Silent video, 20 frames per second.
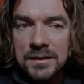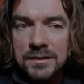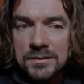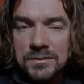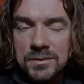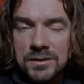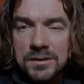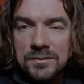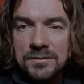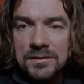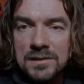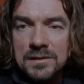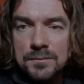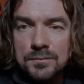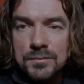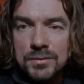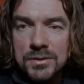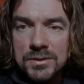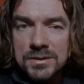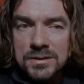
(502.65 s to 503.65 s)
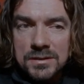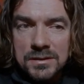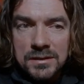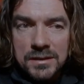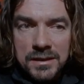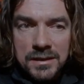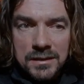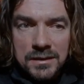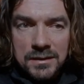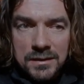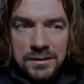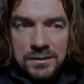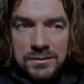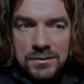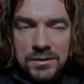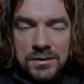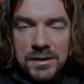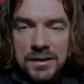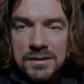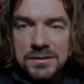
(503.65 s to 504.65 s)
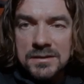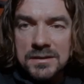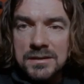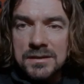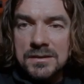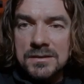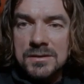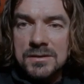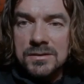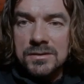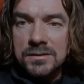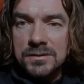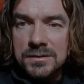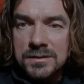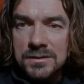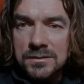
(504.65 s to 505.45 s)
took it very personally, took it as an insult